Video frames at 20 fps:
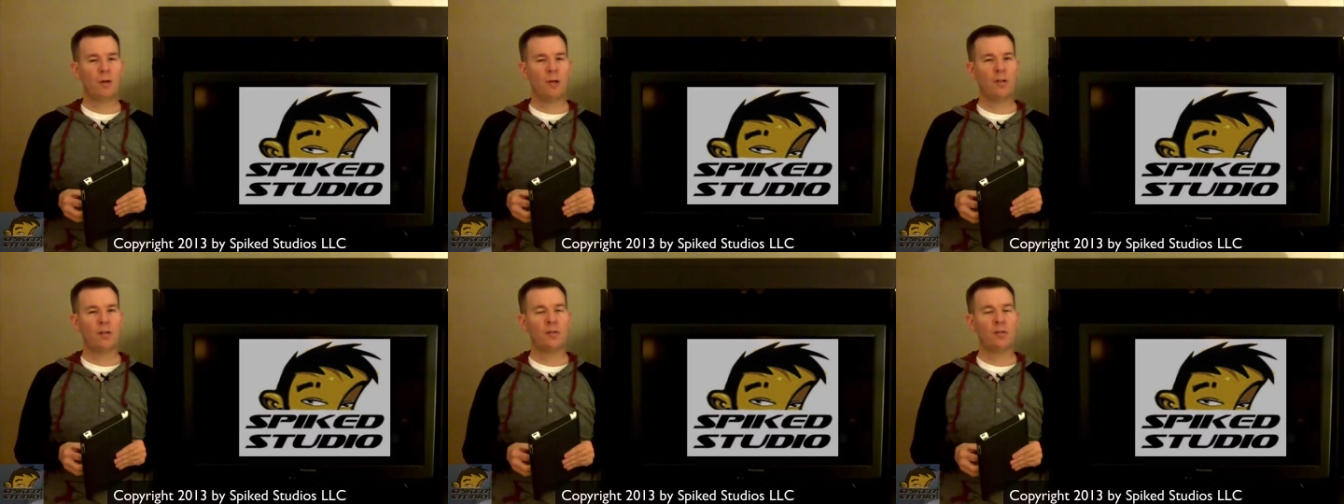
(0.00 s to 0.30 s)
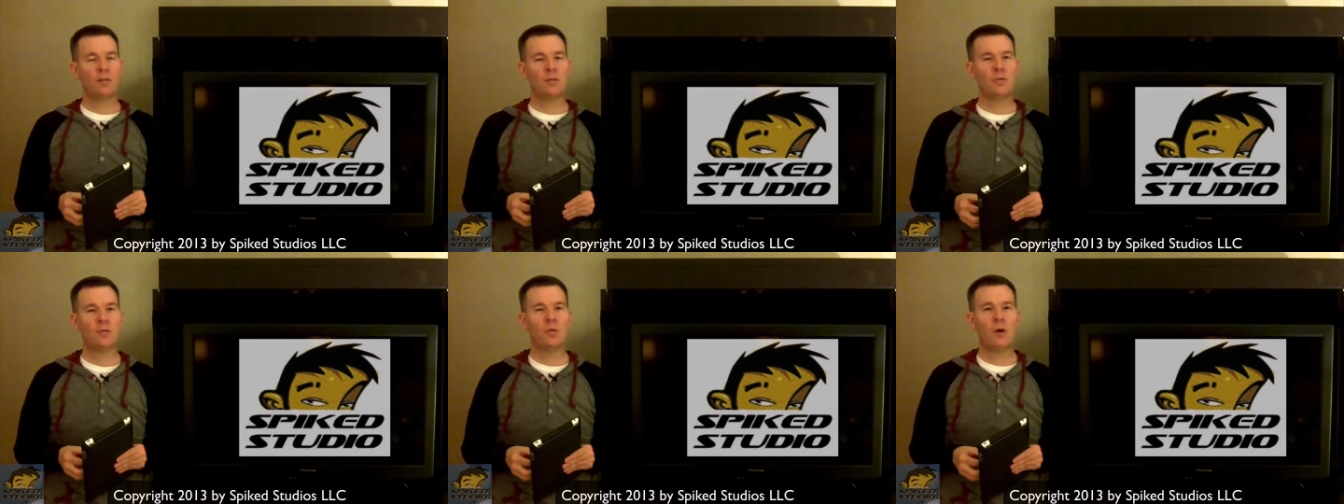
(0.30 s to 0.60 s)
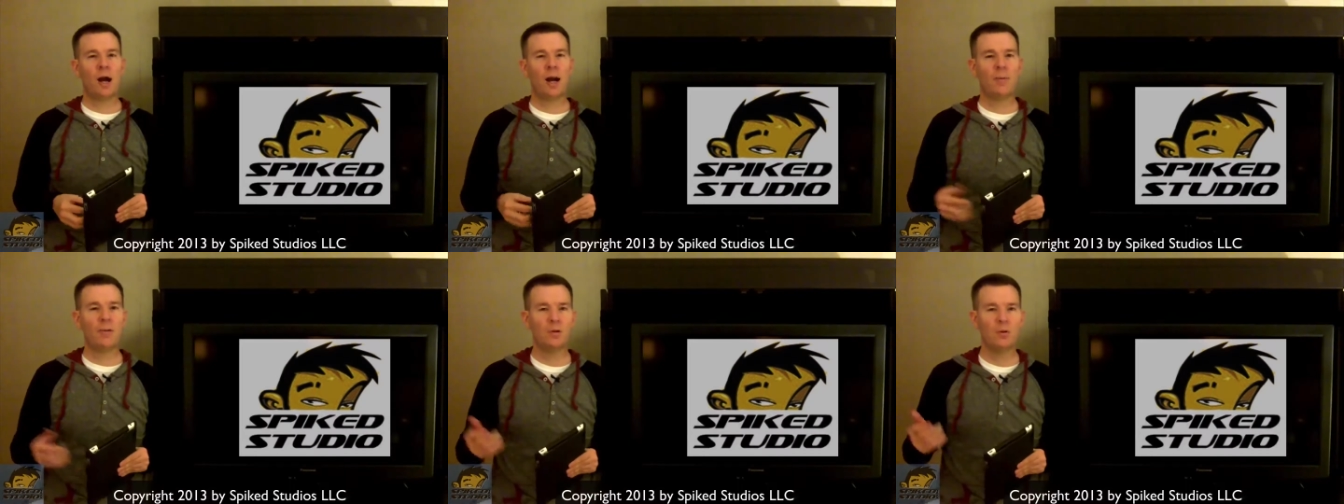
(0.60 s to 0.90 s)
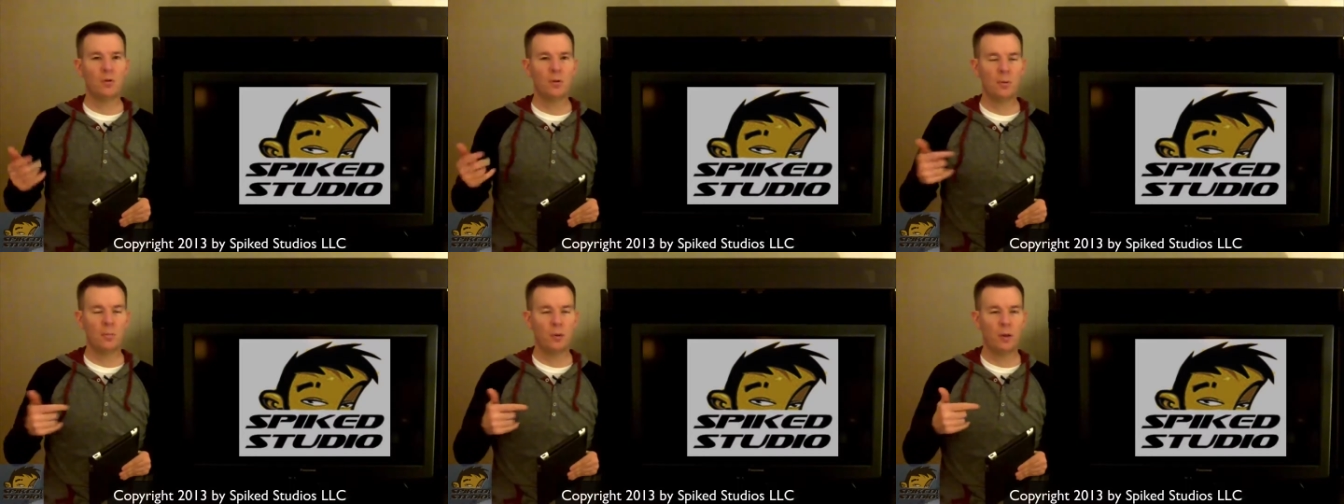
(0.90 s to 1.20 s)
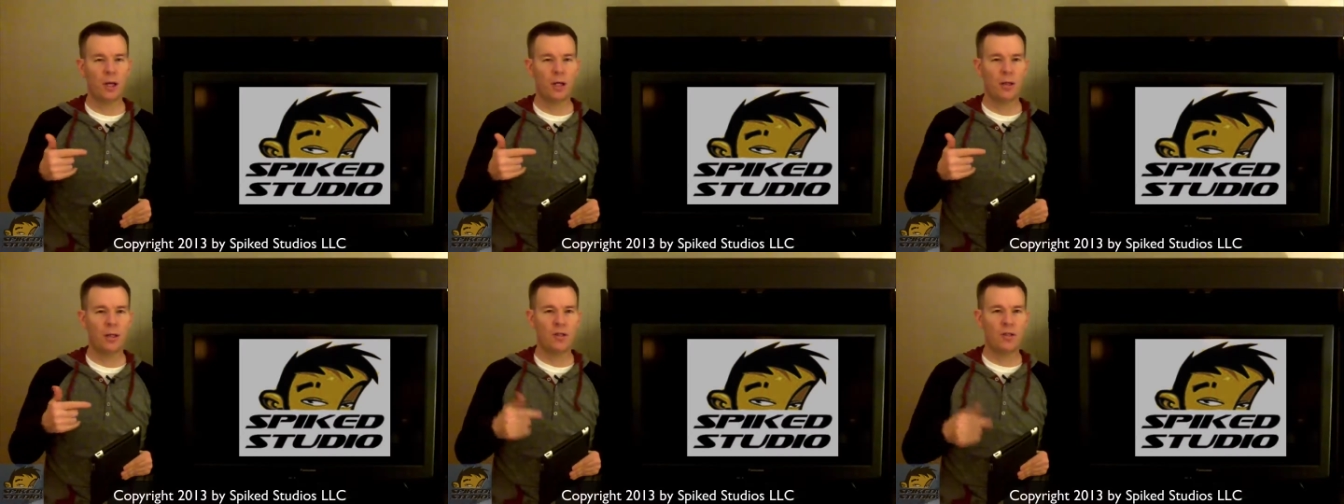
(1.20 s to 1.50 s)
forget to subscribe to the
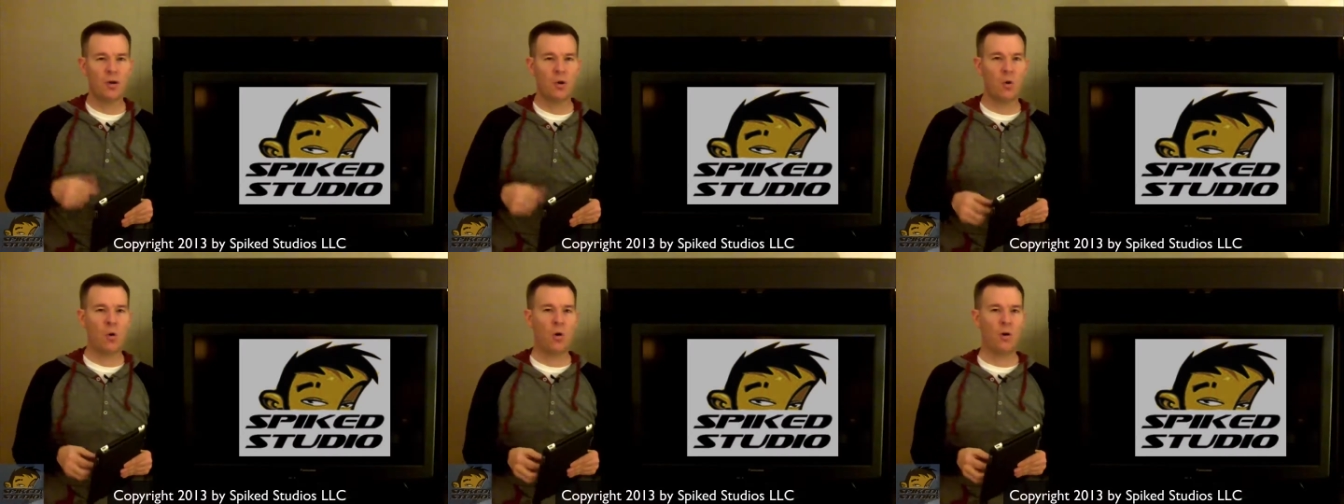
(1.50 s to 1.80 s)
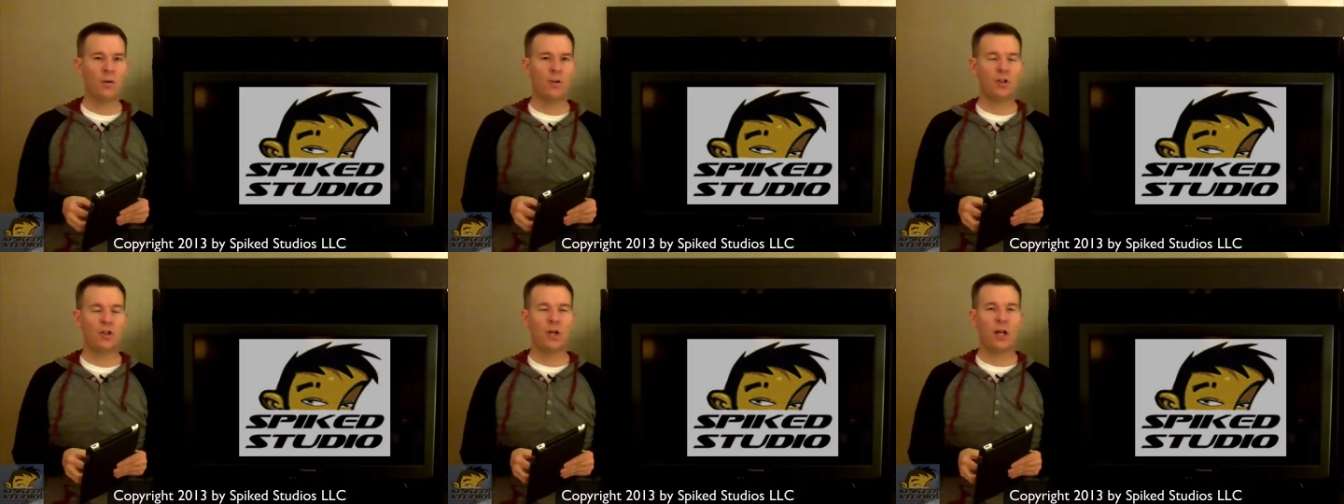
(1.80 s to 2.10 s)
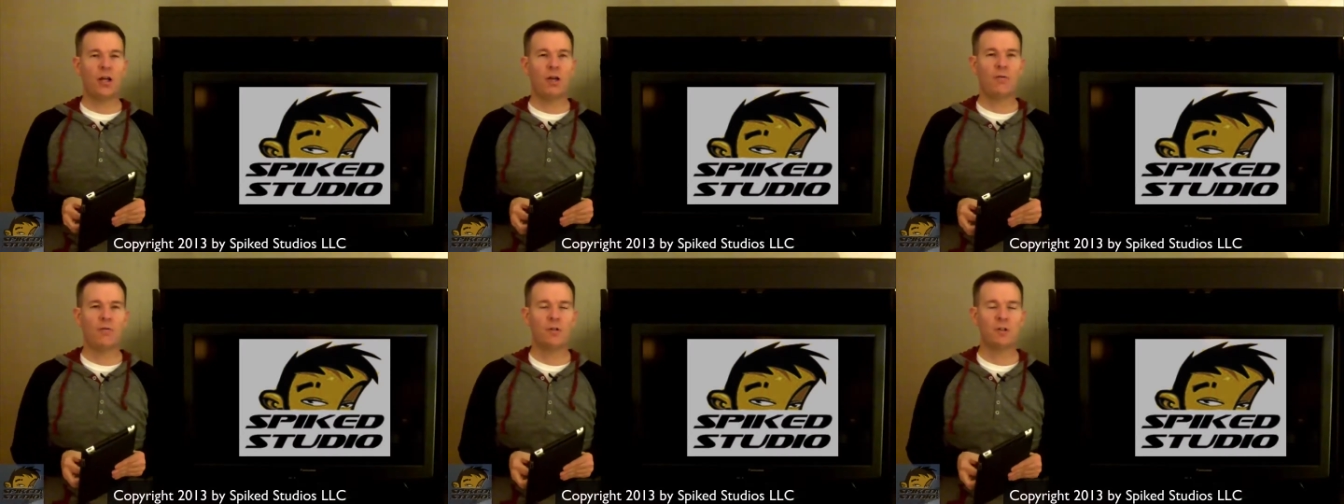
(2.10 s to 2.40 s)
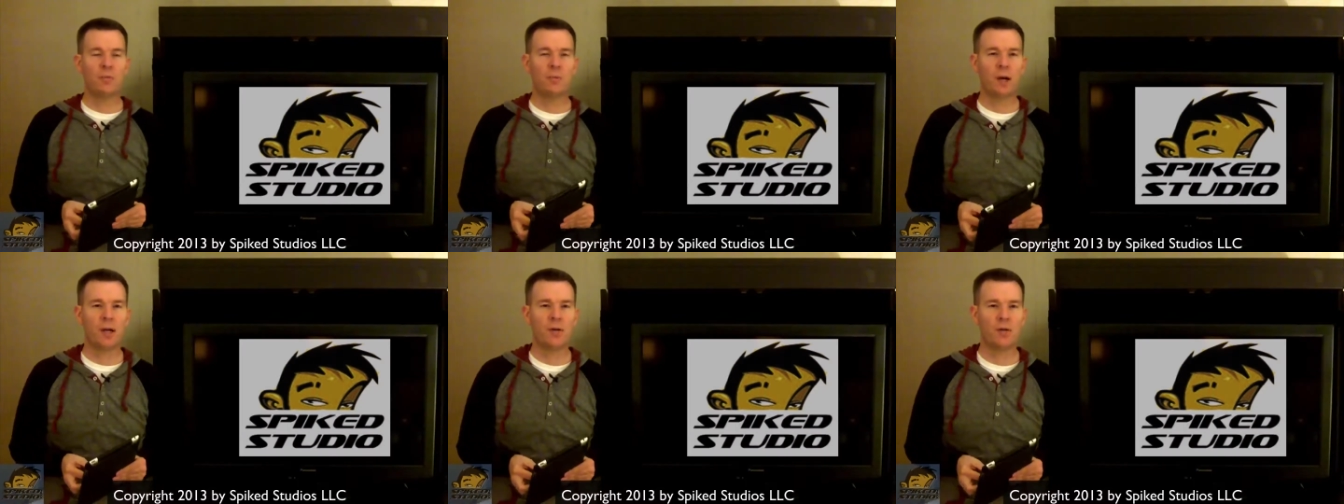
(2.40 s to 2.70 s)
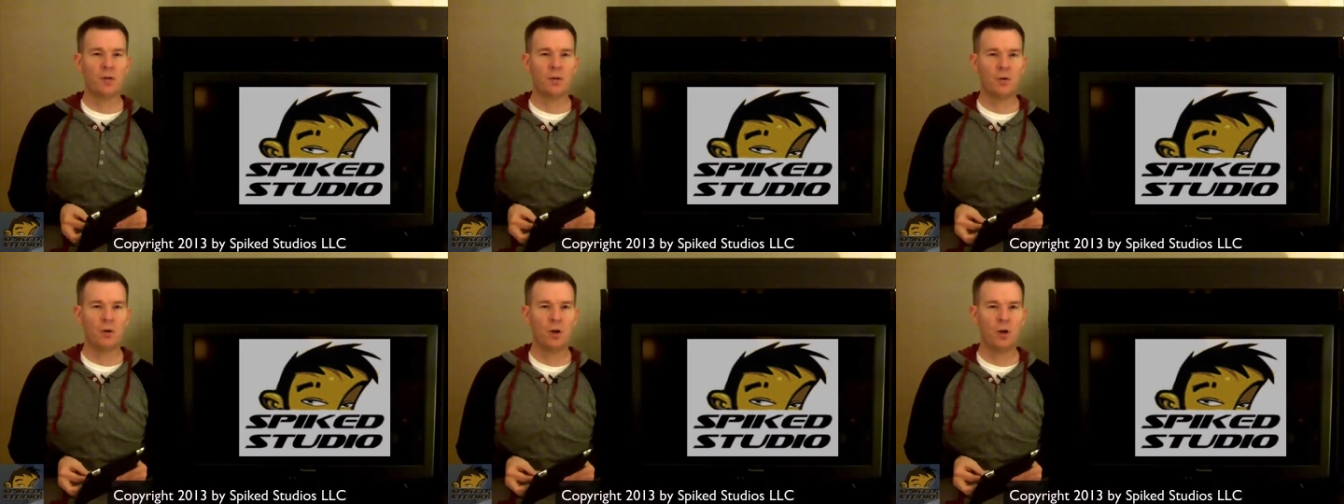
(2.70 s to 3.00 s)
playlist or the channel for
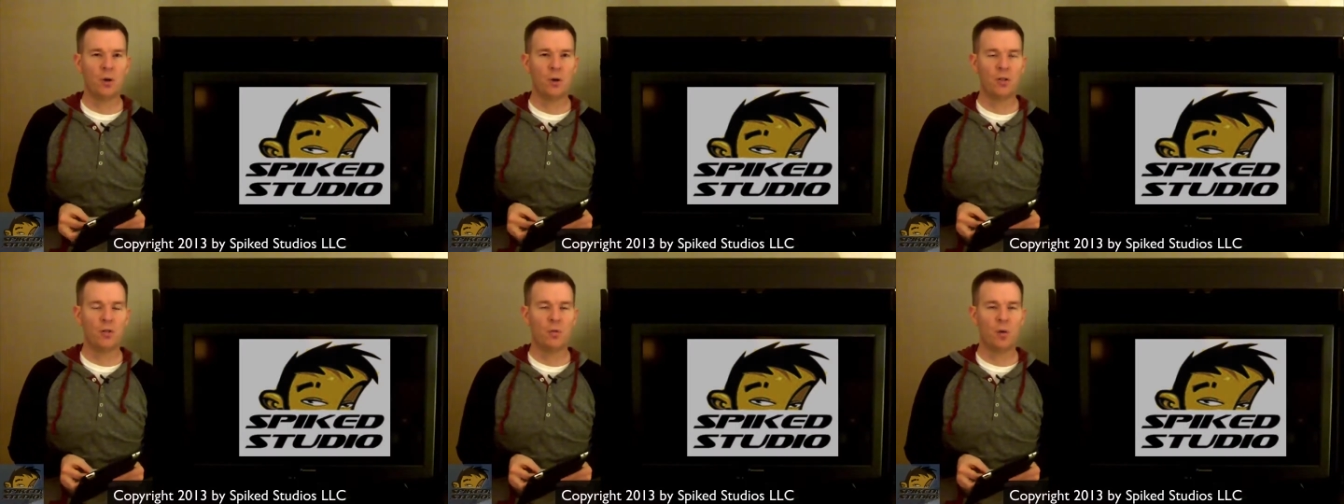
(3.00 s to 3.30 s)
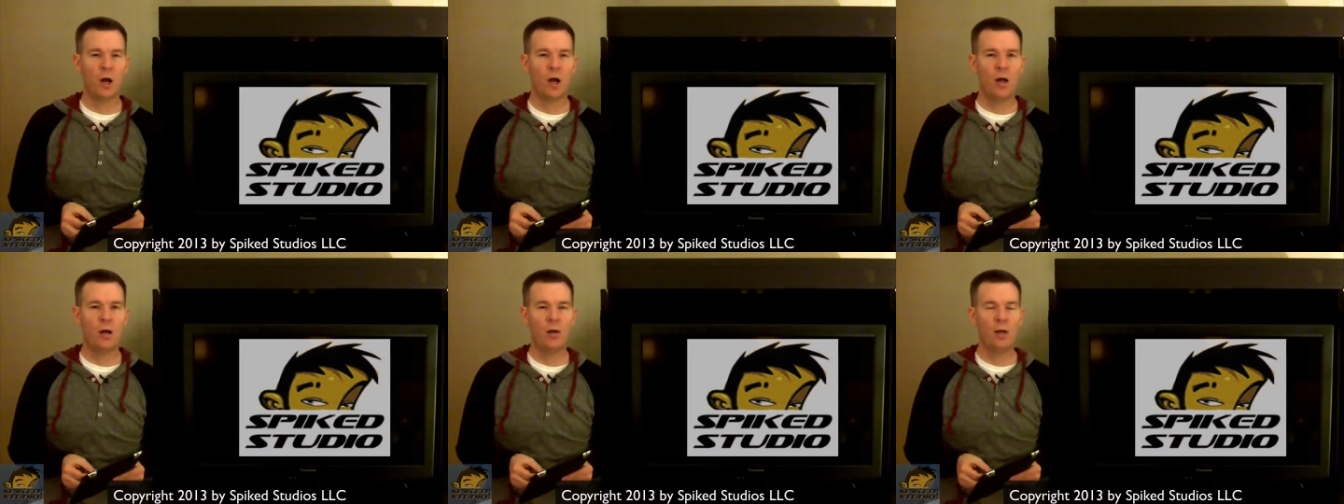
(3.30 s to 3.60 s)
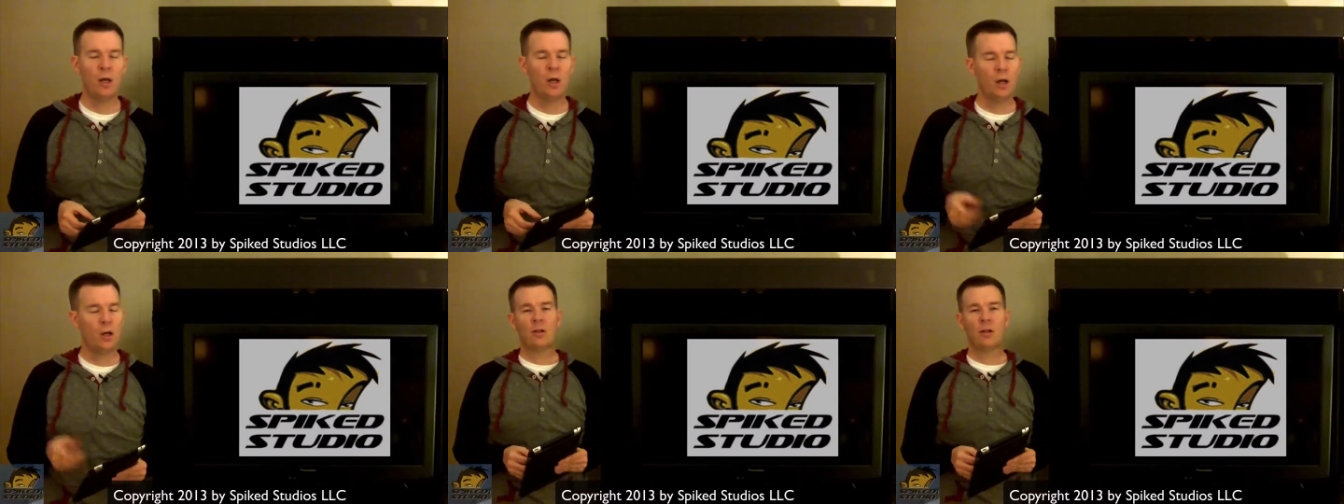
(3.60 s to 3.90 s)
Spike Studio as well.